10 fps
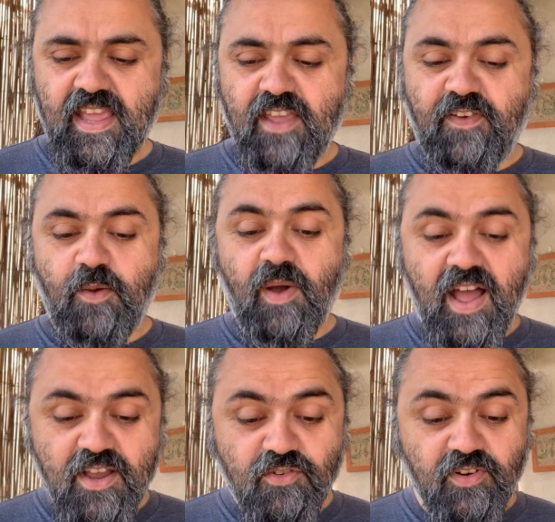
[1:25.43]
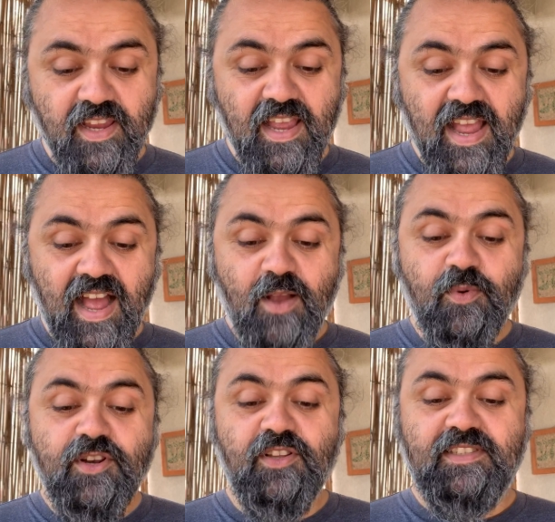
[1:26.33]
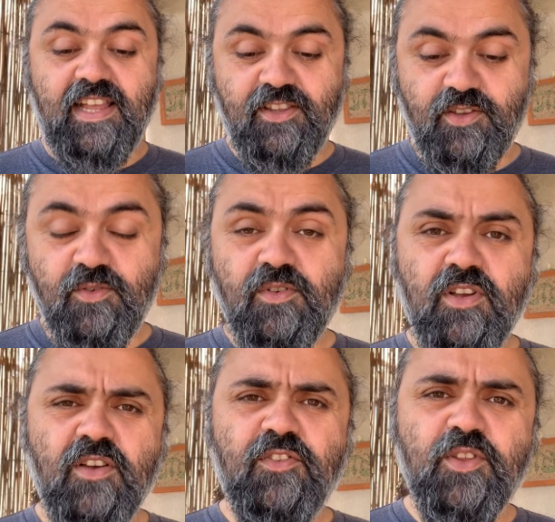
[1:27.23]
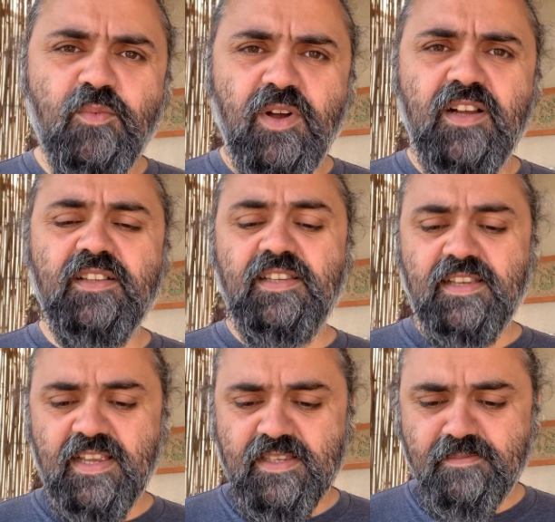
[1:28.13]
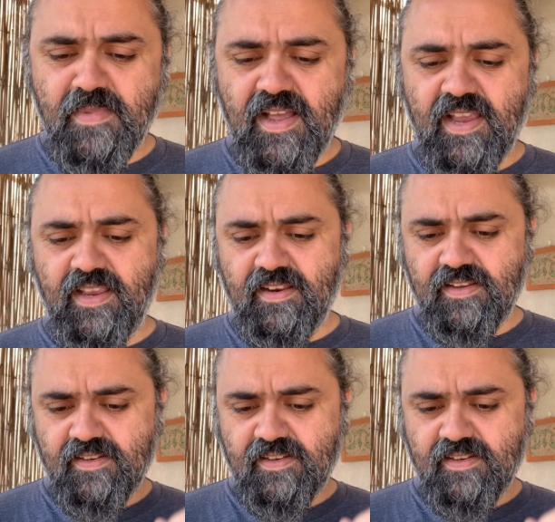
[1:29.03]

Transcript: If I were hungry, I would not tell you, for the world is mine,